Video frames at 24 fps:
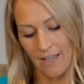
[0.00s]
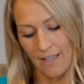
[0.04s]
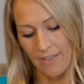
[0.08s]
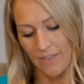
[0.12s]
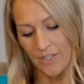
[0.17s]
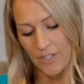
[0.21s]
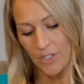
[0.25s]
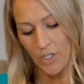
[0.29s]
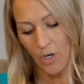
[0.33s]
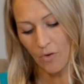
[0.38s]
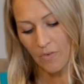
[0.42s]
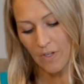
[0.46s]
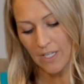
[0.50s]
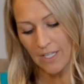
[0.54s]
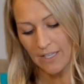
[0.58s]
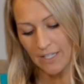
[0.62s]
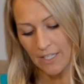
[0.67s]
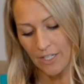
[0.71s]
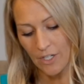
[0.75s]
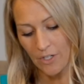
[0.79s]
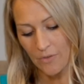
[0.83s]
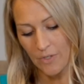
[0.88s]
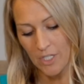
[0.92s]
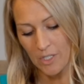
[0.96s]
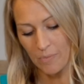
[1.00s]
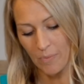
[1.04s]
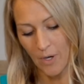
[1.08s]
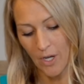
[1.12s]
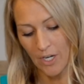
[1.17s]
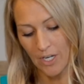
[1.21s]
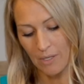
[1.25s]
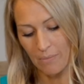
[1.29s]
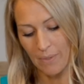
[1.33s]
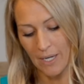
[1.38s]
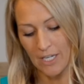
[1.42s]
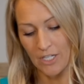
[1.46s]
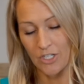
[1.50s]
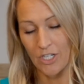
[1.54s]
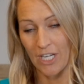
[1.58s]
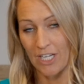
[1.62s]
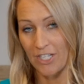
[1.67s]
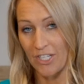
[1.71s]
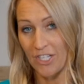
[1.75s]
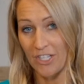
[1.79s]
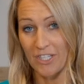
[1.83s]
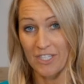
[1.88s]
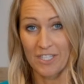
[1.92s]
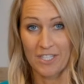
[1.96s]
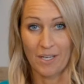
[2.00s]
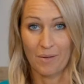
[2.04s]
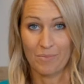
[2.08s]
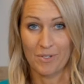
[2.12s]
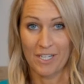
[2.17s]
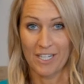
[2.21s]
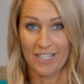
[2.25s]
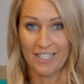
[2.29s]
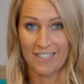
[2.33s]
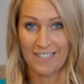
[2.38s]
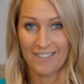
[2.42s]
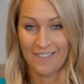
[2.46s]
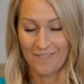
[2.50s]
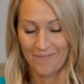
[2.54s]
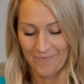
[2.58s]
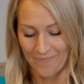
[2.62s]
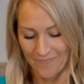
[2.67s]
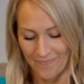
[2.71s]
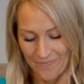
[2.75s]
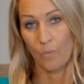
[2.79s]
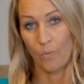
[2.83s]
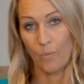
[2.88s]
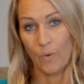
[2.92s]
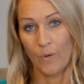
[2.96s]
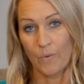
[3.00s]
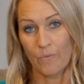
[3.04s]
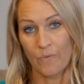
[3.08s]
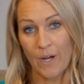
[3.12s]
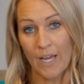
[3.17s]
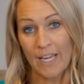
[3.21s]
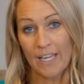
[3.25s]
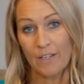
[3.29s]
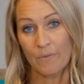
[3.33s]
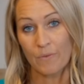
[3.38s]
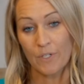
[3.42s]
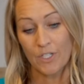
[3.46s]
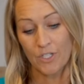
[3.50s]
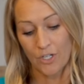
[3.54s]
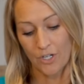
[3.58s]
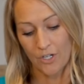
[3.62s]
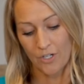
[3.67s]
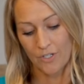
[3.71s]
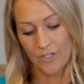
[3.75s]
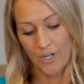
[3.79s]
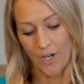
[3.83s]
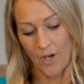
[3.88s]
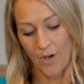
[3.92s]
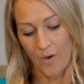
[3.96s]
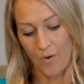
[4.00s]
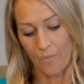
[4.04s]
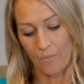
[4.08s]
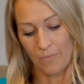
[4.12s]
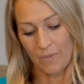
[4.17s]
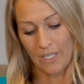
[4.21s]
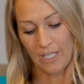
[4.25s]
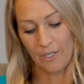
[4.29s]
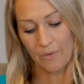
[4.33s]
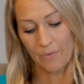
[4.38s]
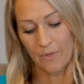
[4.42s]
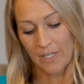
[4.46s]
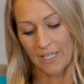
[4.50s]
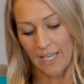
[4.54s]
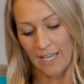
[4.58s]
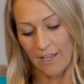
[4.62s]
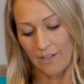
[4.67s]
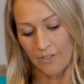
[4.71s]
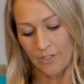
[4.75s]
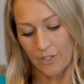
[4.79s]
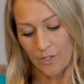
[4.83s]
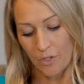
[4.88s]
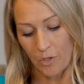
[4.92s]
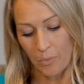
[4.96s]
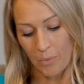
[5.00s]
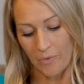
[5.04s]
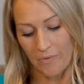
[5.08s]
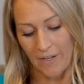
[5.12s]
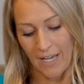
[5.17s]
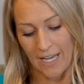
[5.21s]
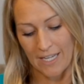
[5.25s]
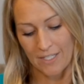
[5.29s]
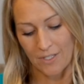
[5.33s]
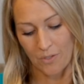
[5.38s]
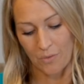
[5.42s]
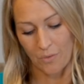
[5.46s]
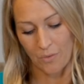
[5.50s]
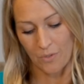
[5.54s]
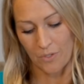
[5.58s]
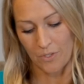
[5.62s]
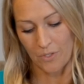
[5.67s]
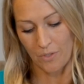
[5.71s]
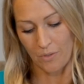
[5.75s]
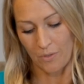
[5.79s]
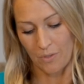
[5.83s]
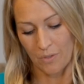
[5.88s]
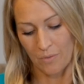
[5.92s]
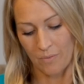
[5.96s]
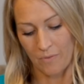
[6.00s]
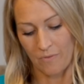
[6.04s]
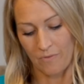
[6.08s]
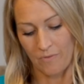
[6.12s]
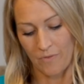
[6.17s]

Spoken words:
The Soviet leader responded by changing the subject. When Reagan returned home, he regaled a group of high school students from